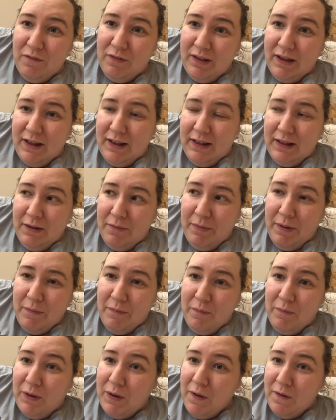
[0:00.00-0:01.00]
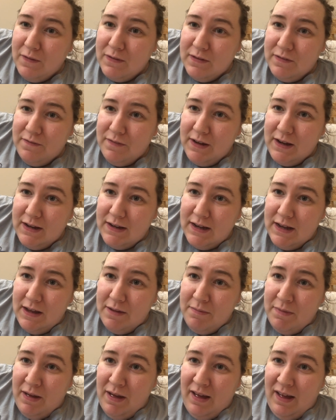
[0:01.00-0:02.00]
you hopefully in a little bit when we go to feed
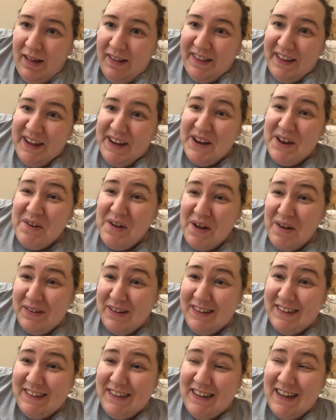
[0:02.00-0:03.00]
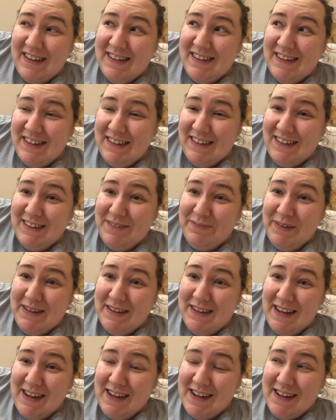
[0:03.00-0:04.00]
him let you know how the stitches
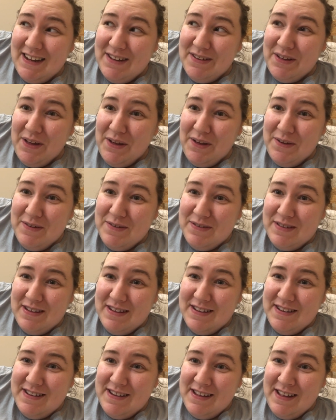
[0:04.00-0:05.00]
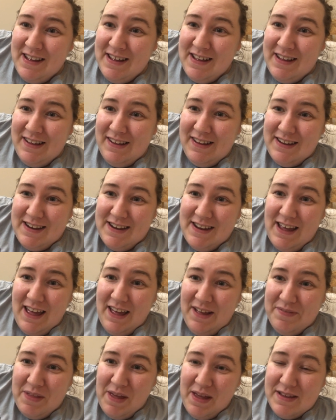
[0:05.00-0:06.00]
being taken out goes and
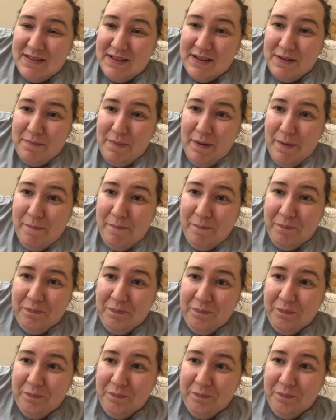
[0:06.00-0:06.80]
yeah I'll see you in a bit